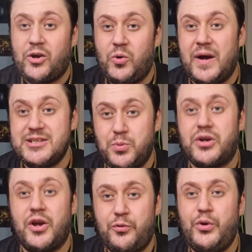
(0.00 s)
always, we'll
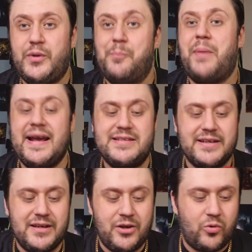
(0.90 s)
go through the
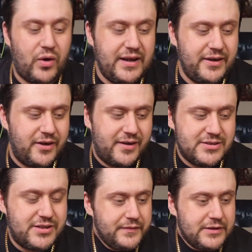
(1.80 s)
basic ingredients.